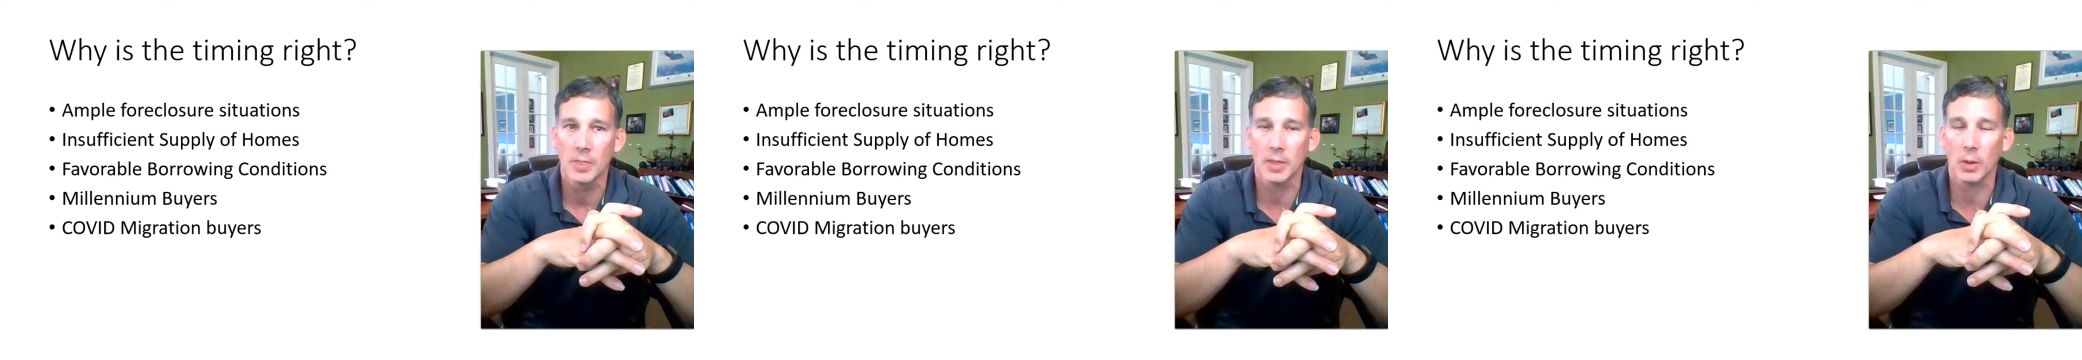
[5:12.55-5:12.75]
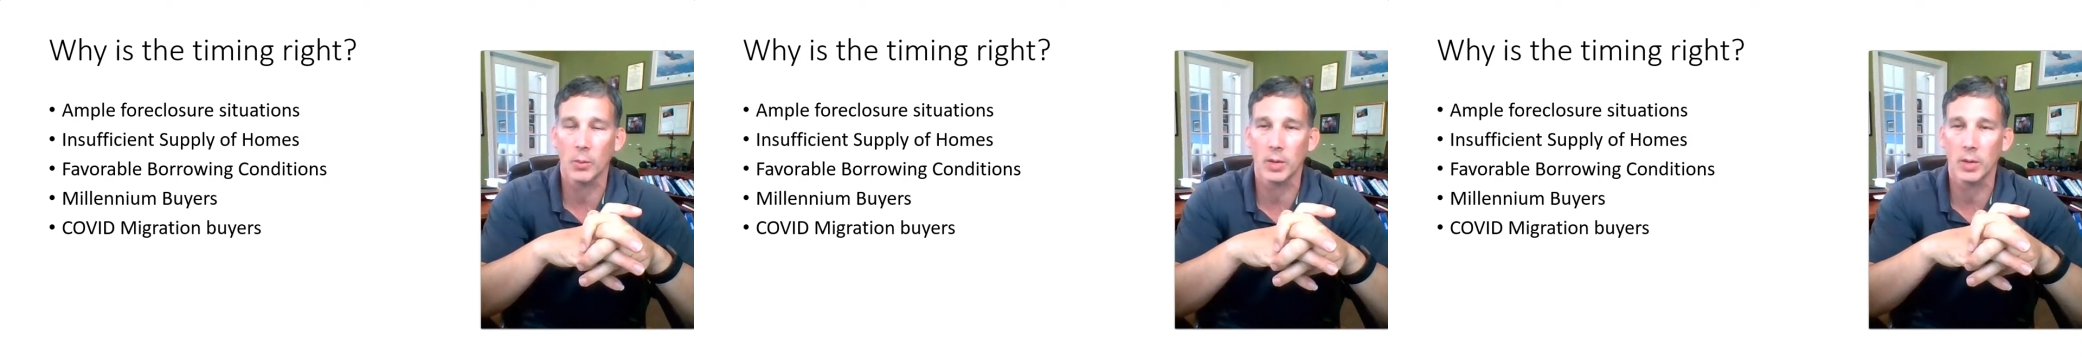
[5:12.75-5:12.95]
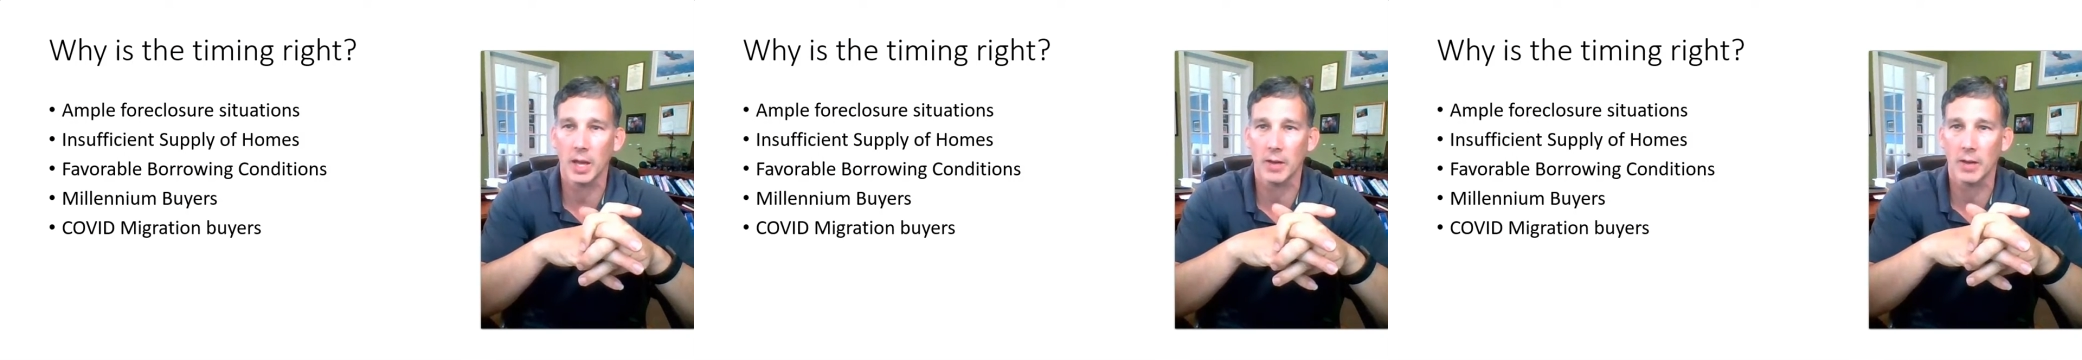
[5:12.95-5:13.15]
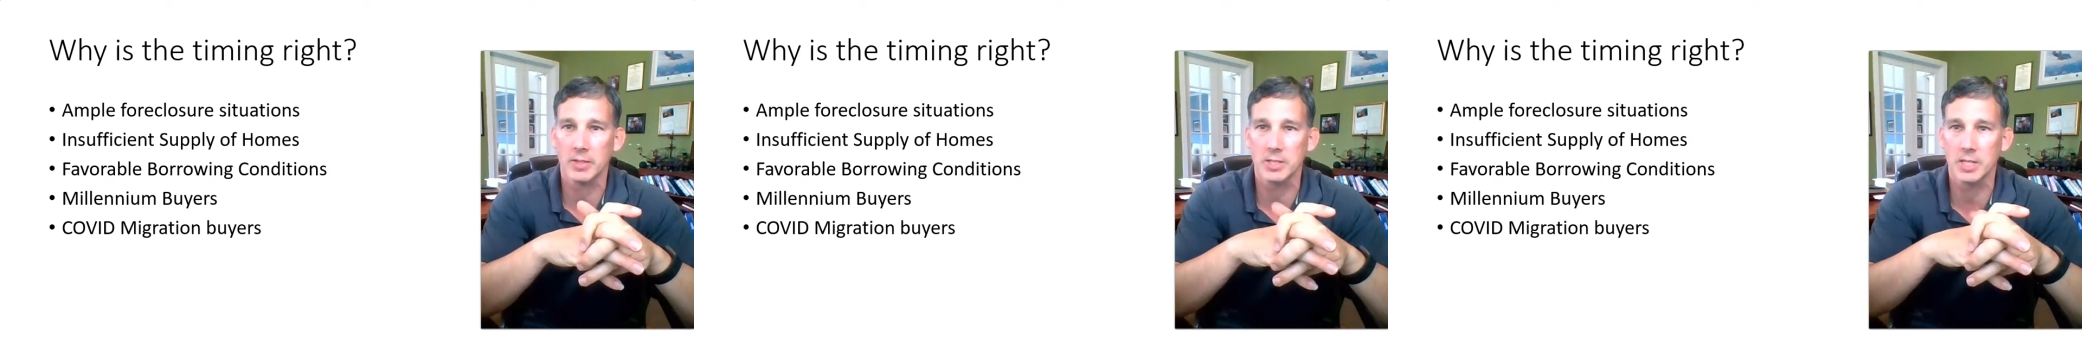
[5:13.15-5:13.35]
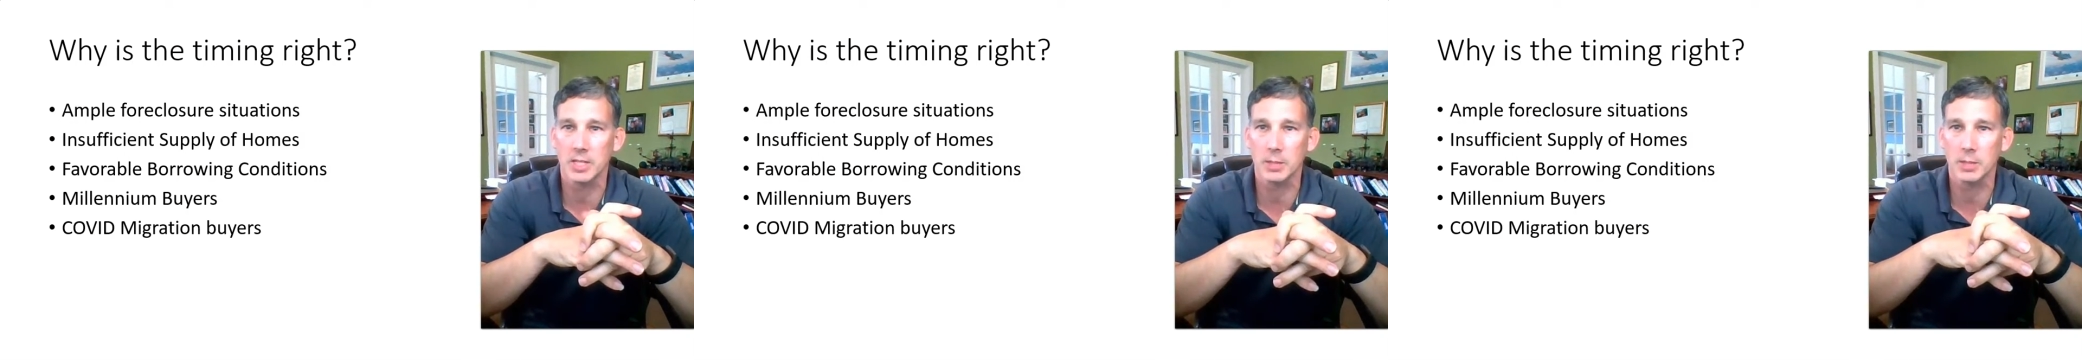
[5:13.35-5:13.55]
that we have a
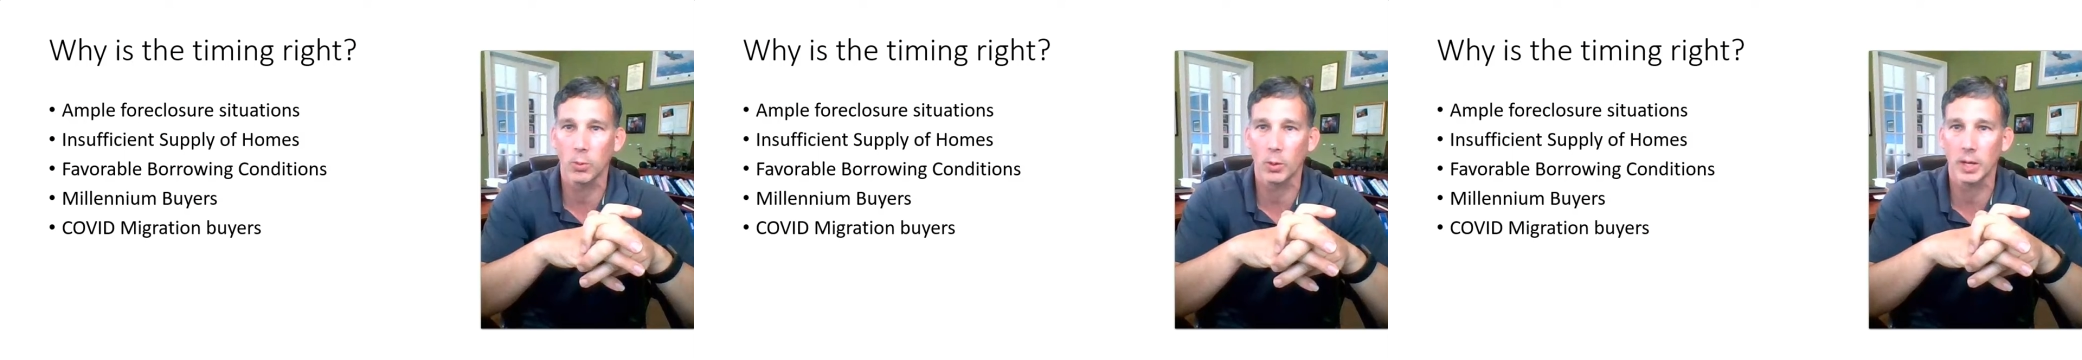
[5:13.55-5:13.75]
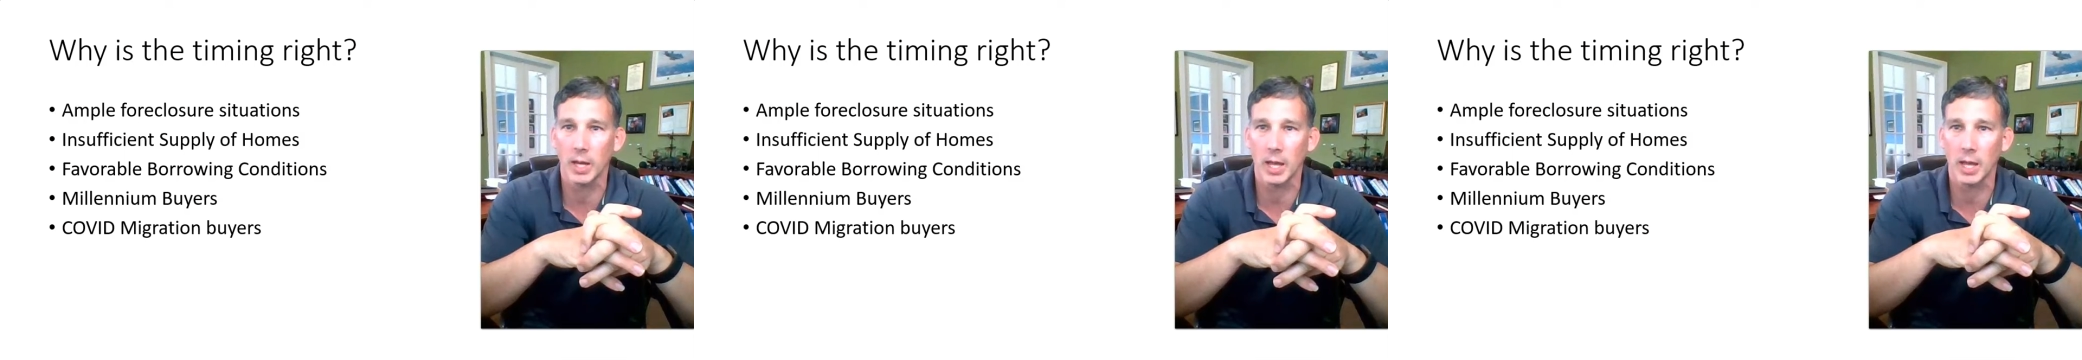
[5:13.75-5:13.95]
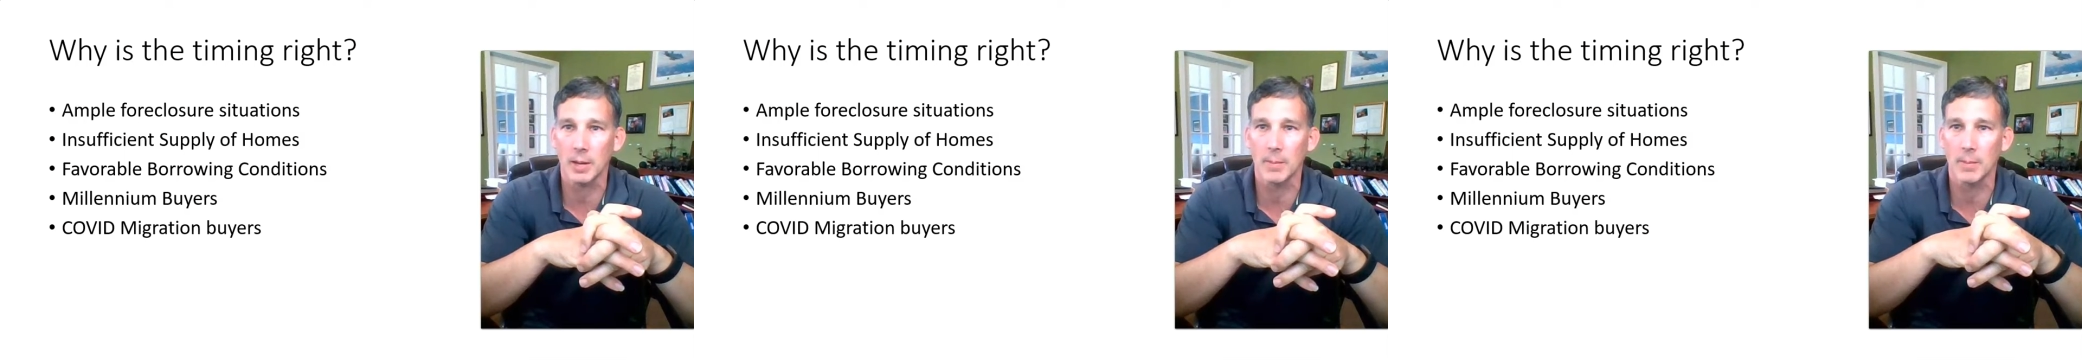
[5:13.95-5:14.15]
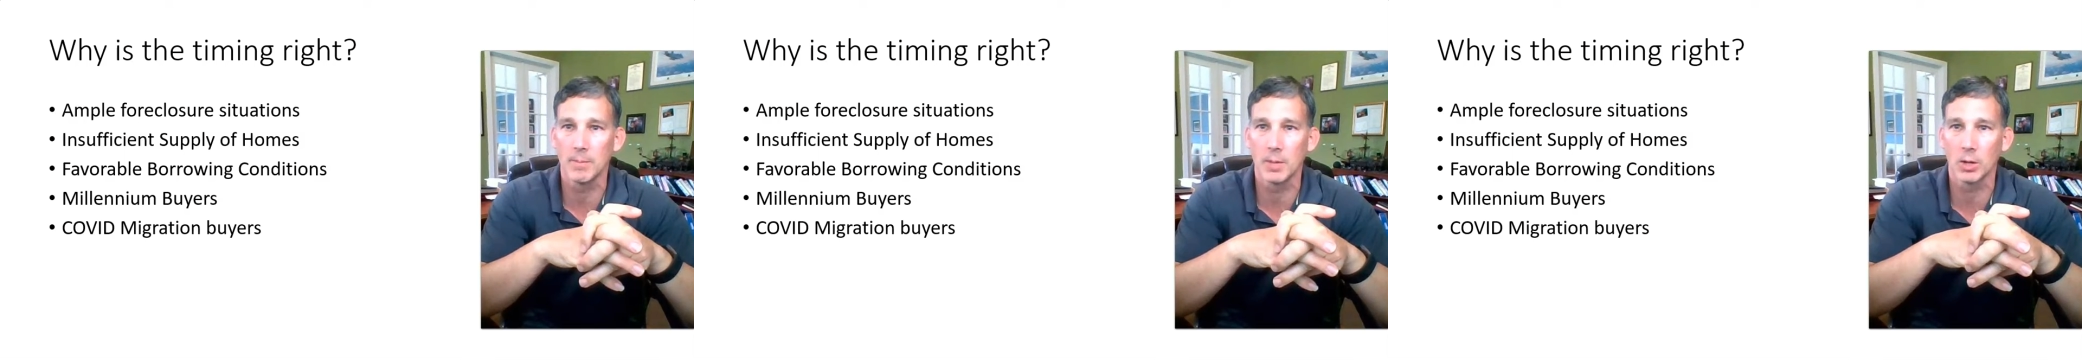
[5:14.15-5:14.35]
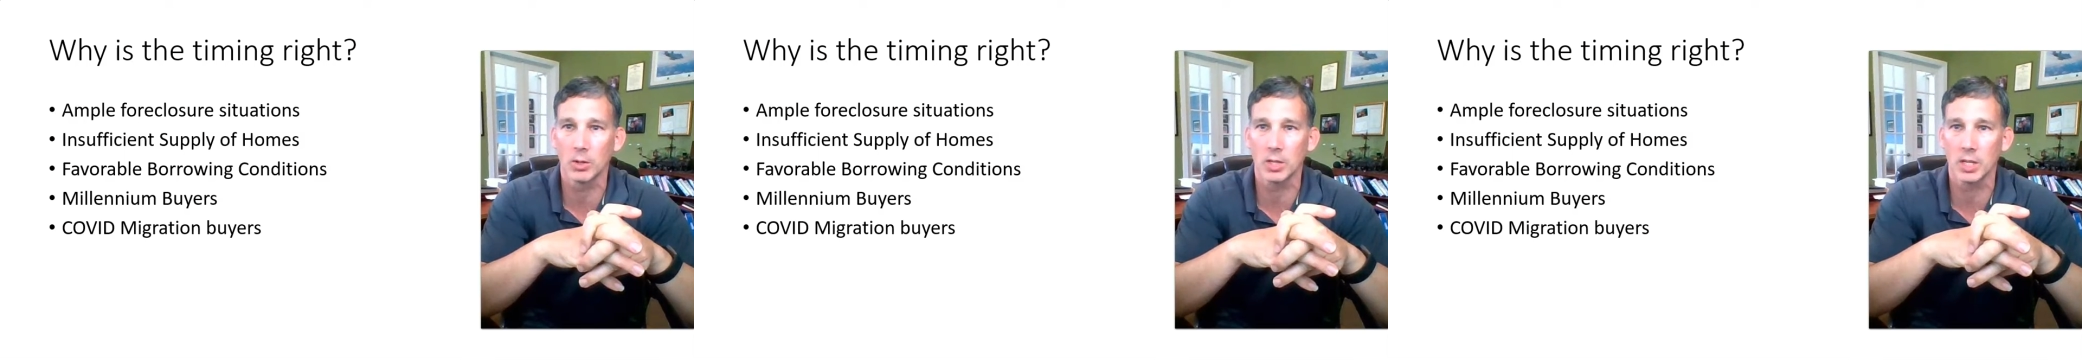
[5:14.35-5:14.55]
6.8
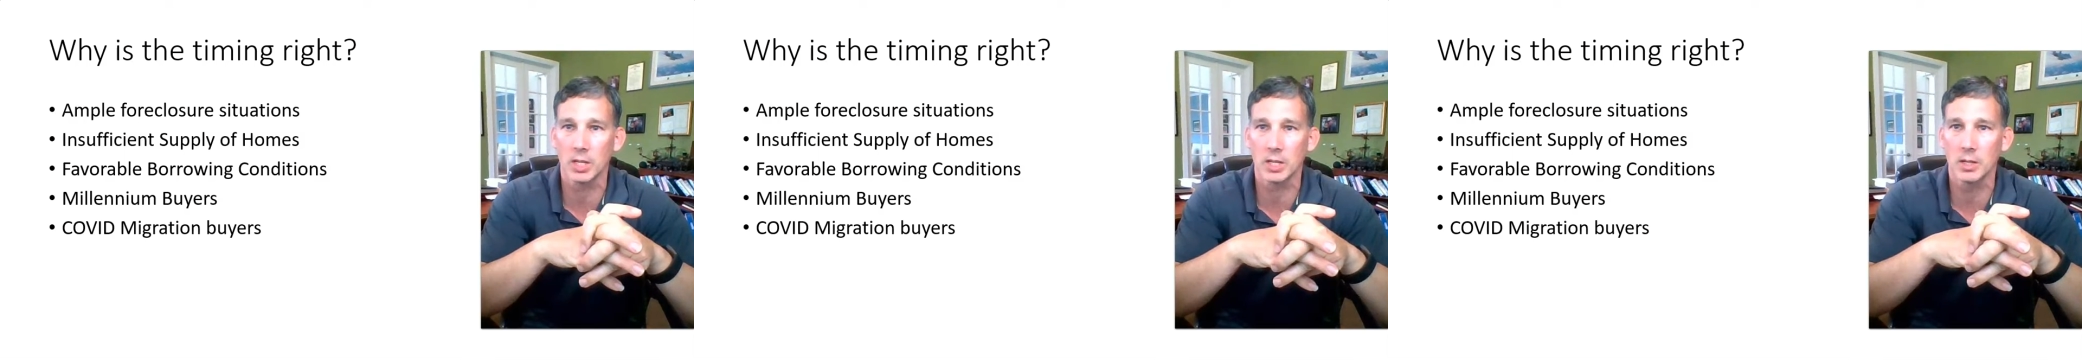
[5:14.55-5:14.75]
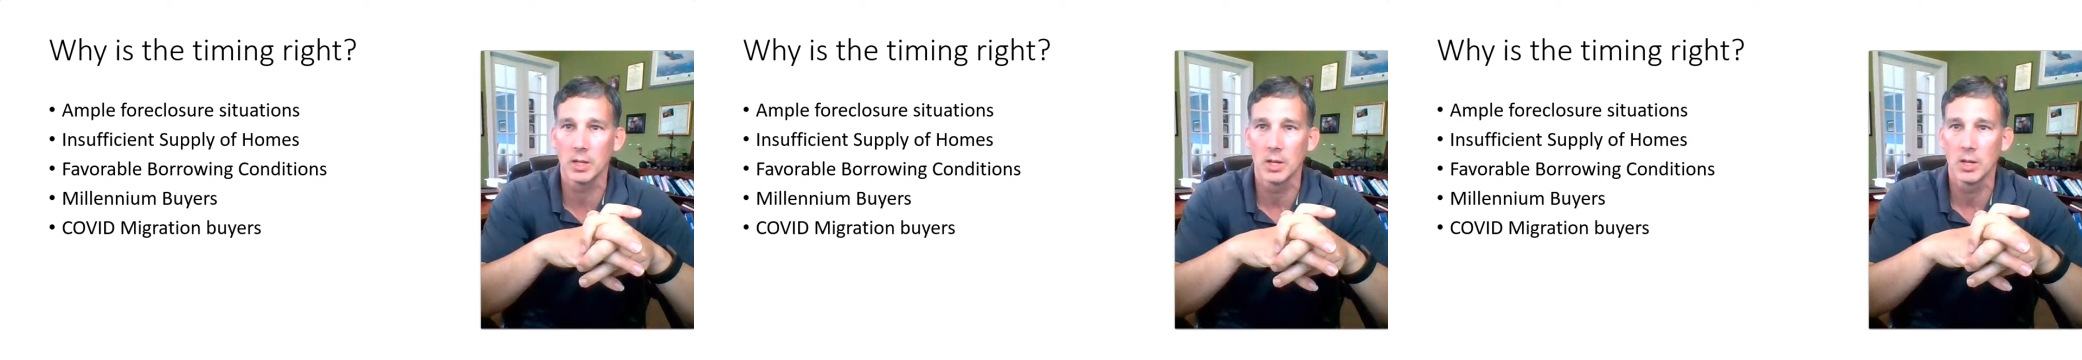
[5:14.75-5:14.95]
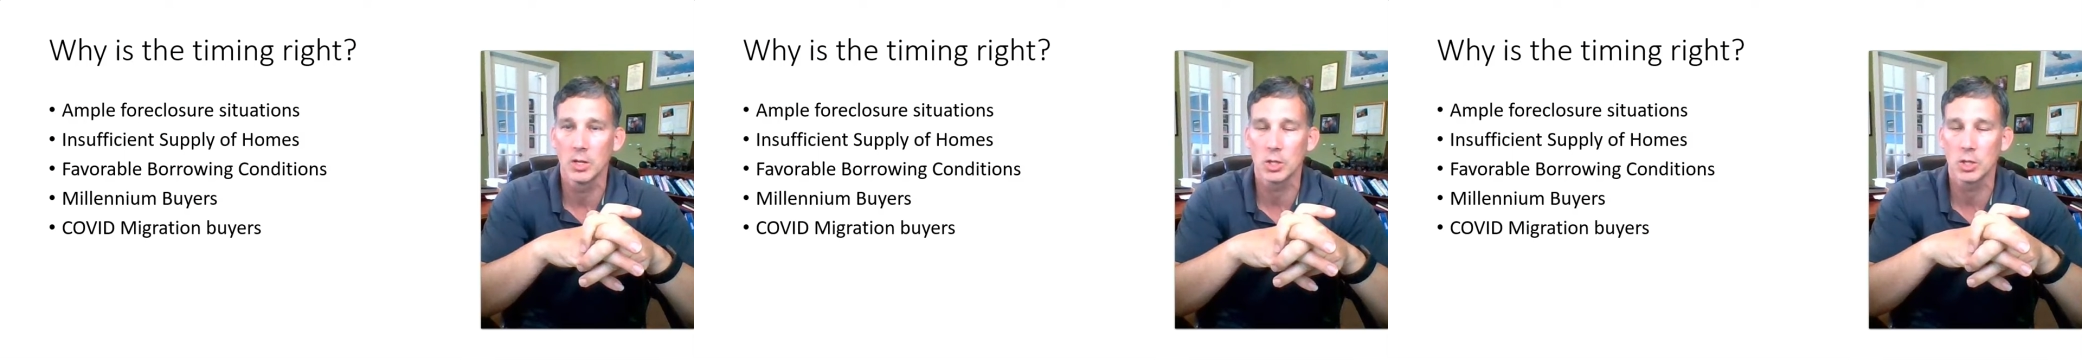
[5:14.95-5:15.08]
million